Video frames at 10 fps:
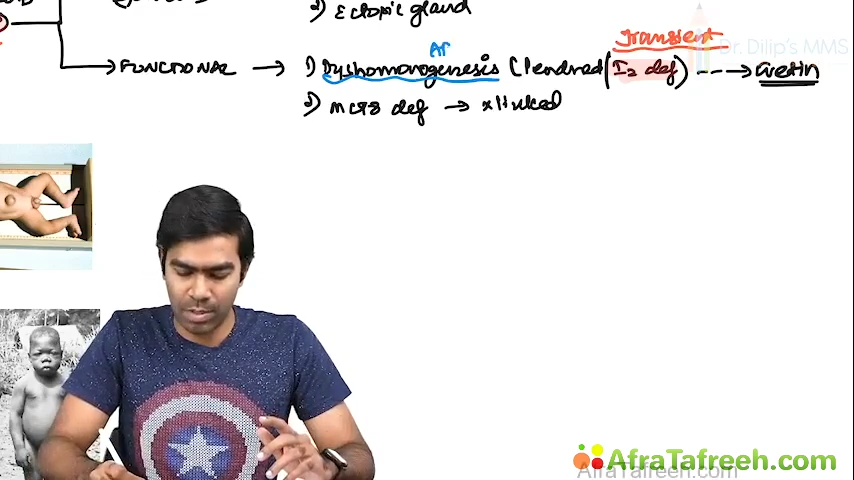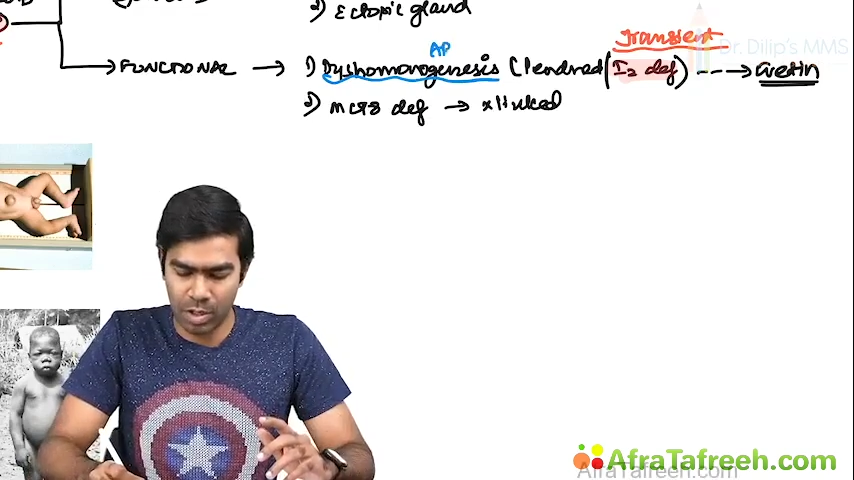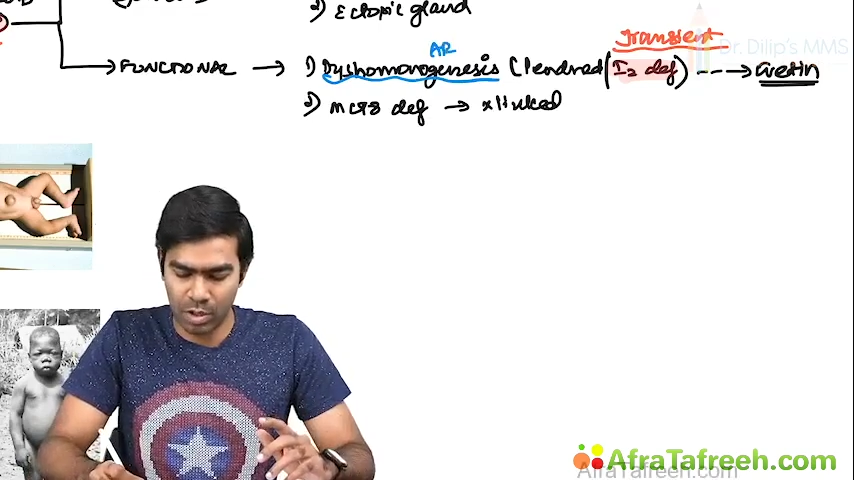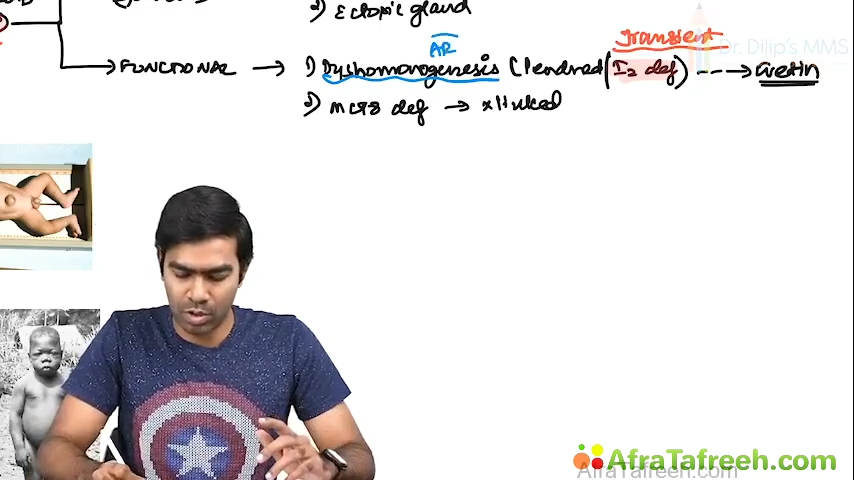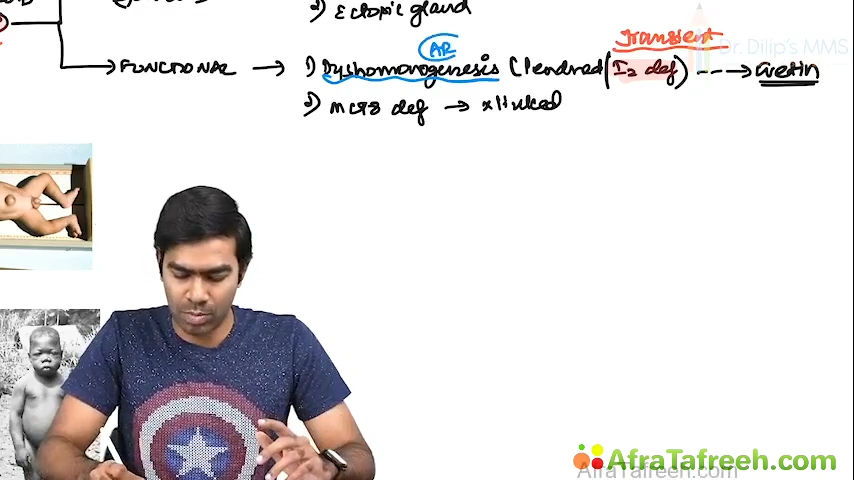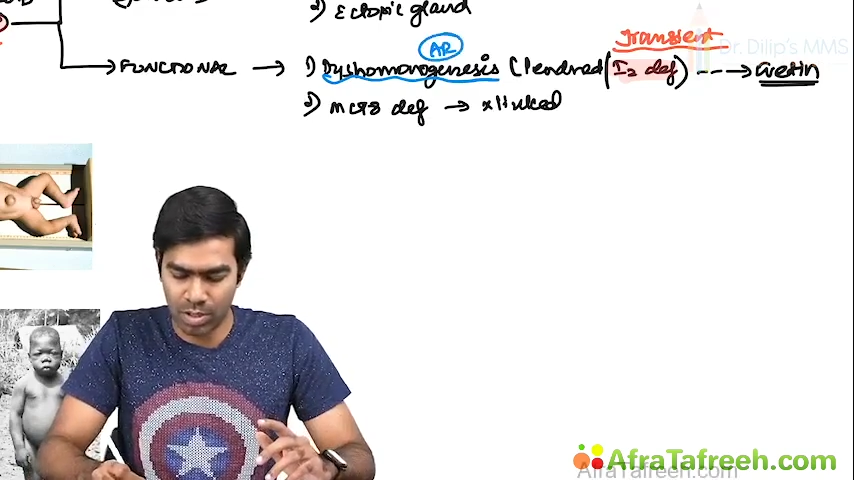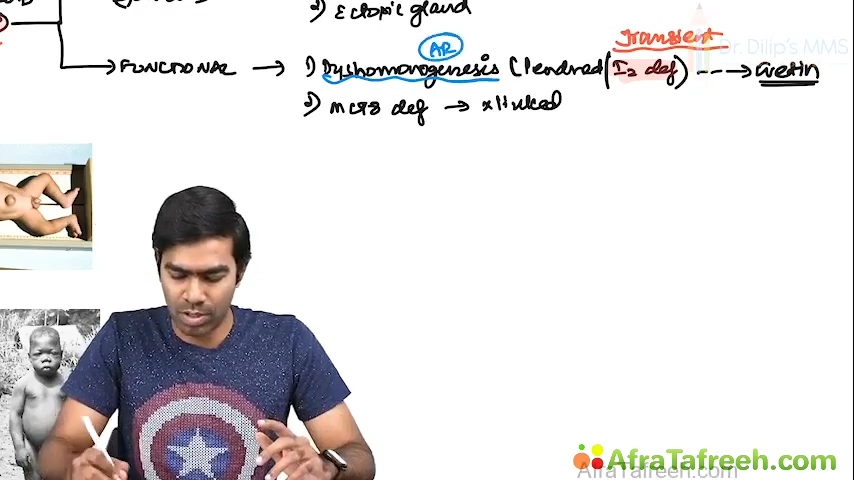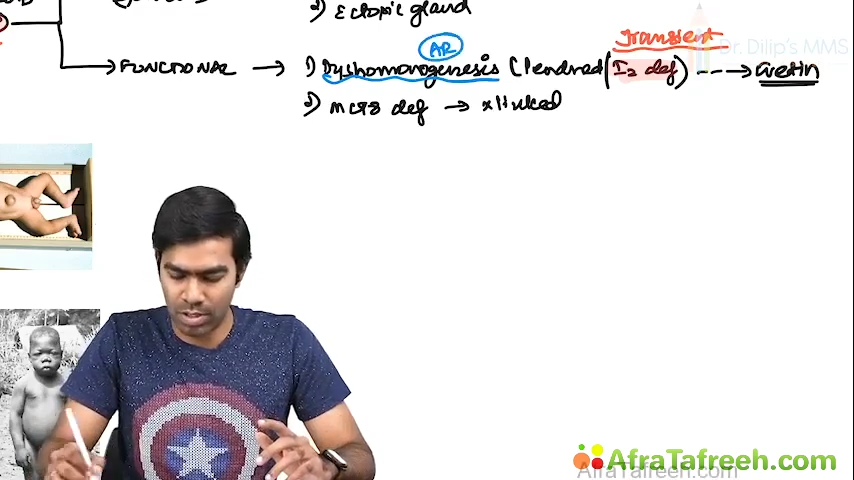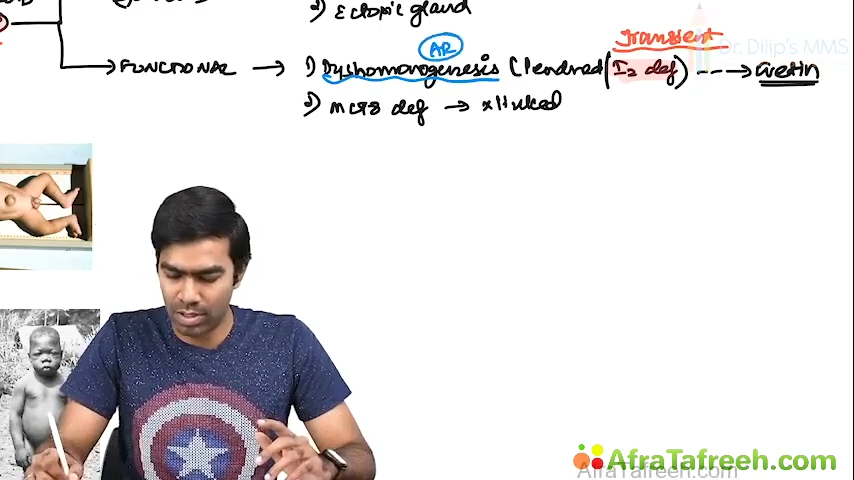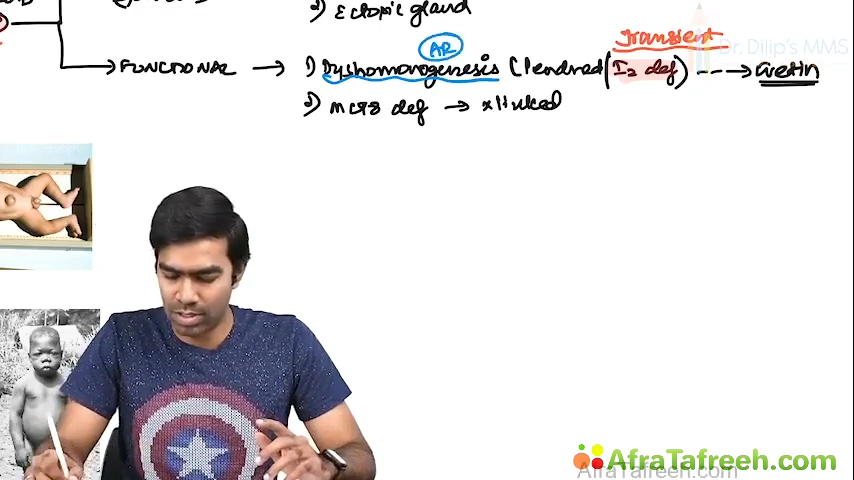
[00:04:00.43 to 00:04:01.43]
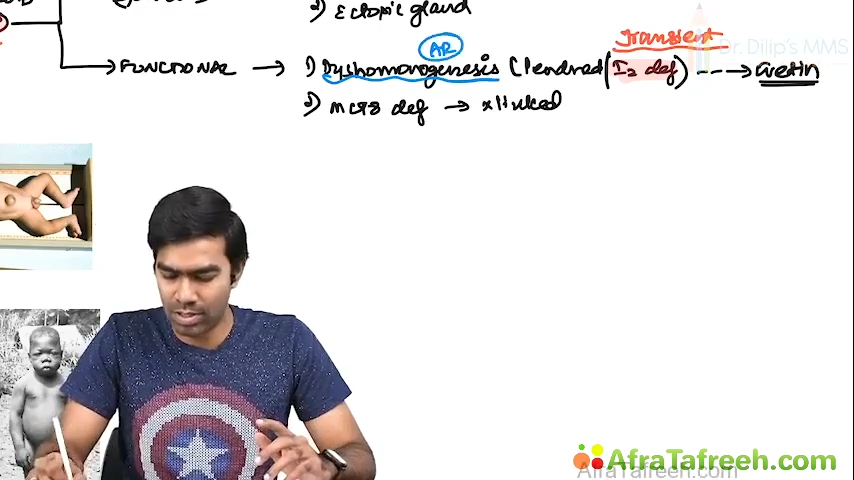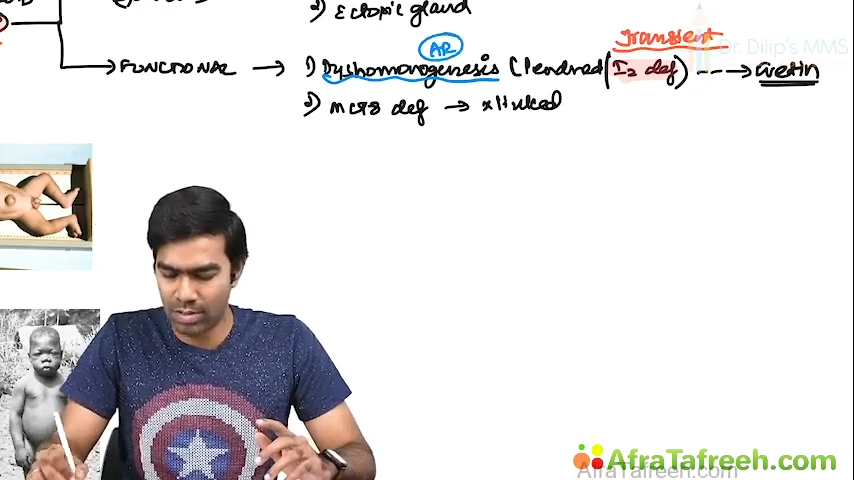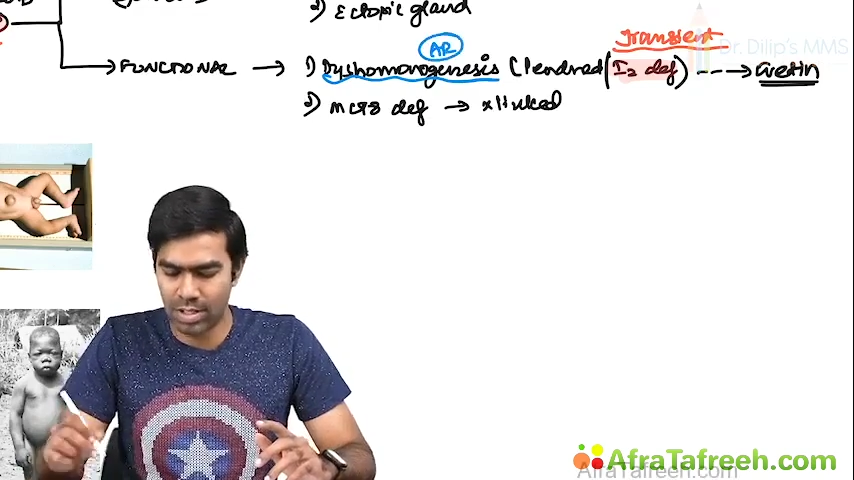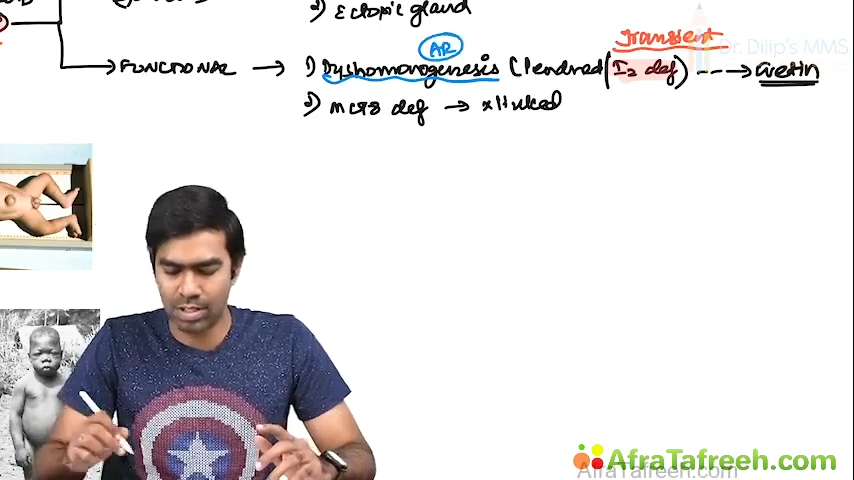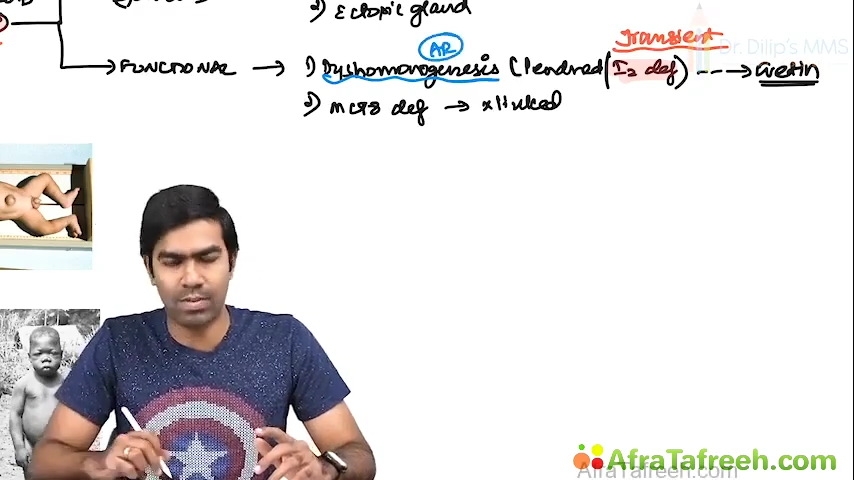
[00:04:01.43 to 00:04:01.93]
autosomal
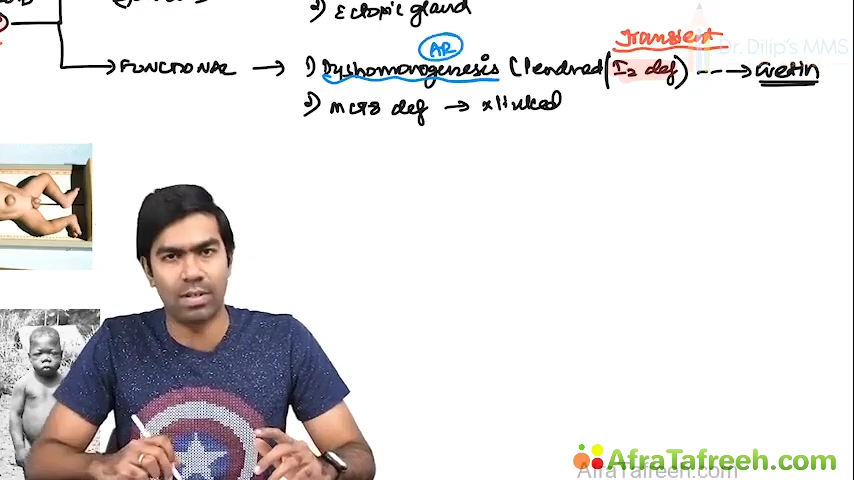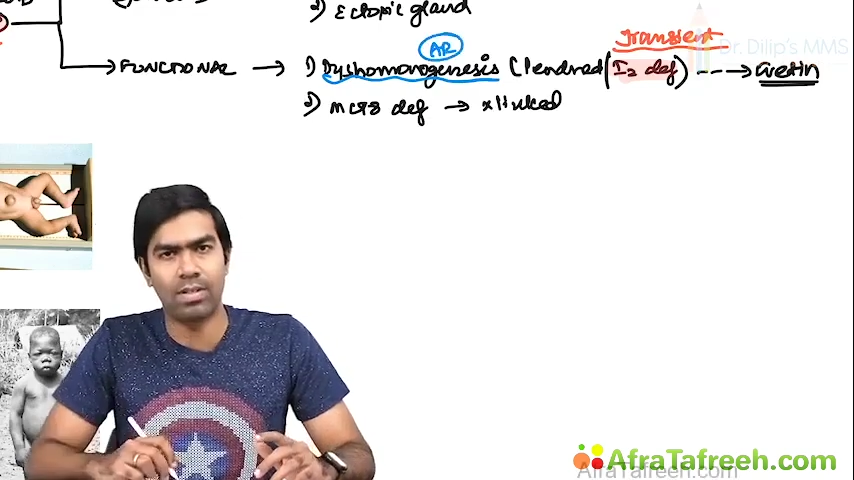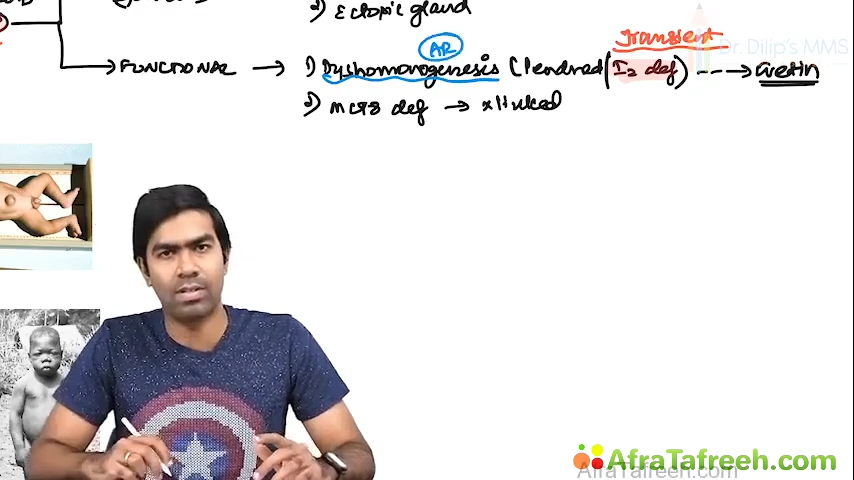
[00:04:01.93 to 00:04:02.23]
recessive as well,